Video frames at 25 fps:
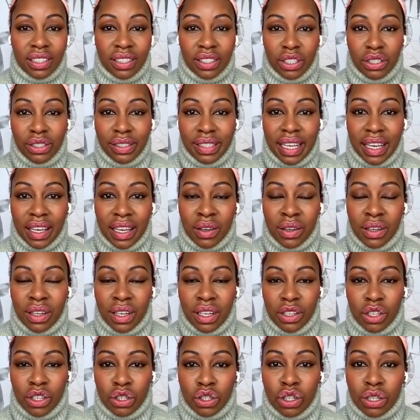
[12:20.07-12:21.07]
You see,
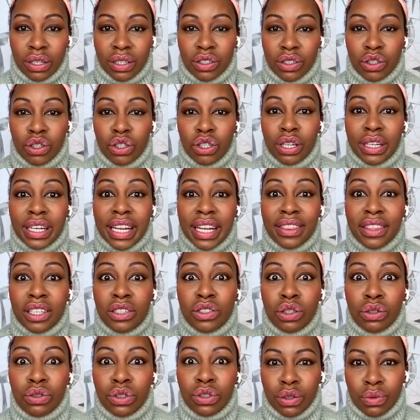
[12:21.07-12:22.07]
you should let the
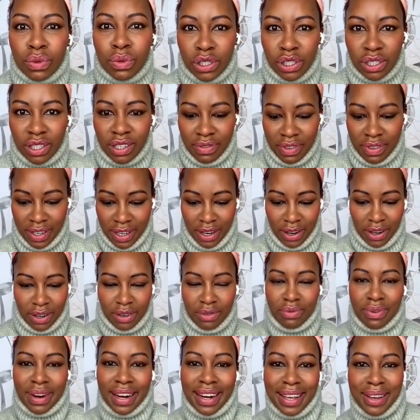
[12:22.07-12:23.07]
children watch the video.
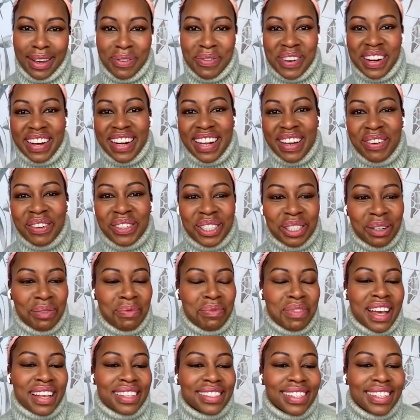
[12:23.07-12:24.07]
Really, really
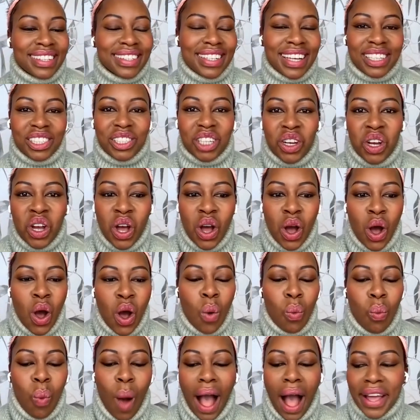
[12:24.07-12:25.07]
awesome. Thanks, Natasha.
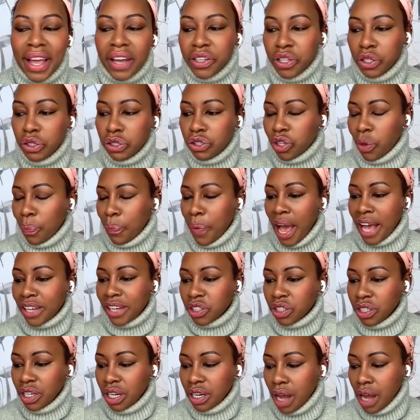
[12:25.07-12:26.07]
Why are you so
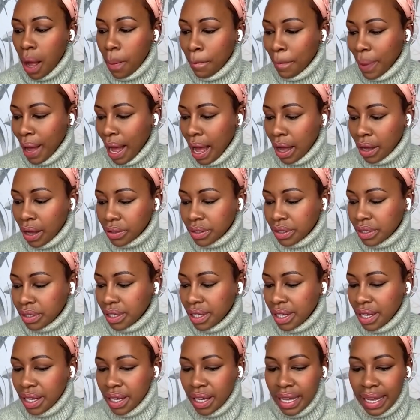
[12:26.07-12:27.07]
passionate about
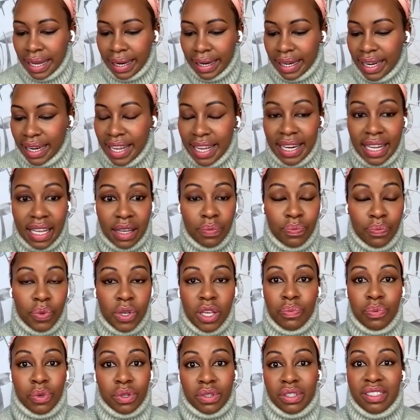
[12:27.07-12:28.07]
cleaning
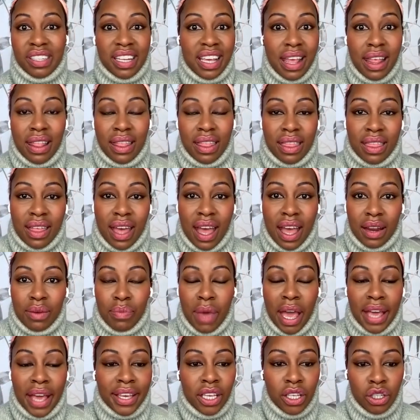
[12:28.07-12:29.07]
people's teeth
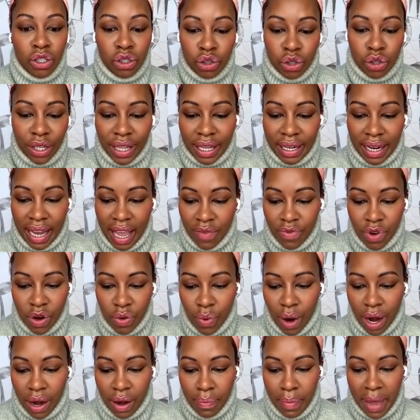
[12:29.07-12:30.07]
and making sure that
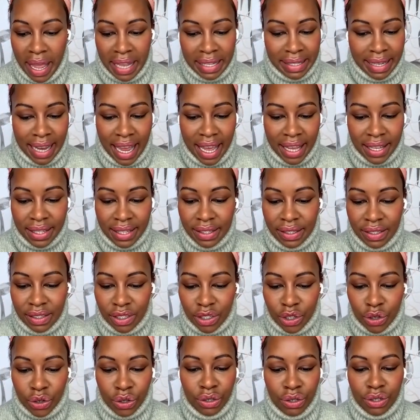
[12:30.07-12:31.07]
everyone
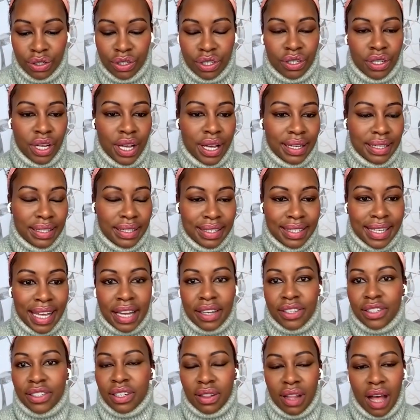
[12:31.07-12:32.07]
maintains good
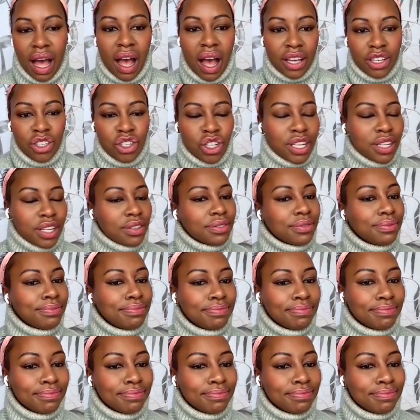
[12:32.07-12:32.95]
dental hygiene?